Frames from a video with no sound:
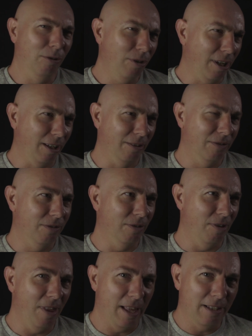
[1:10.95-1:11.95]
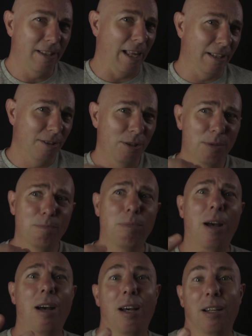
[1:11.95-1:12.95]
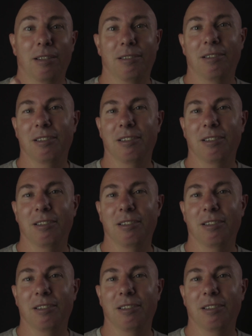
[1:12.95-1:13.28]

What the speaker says: looking for that spark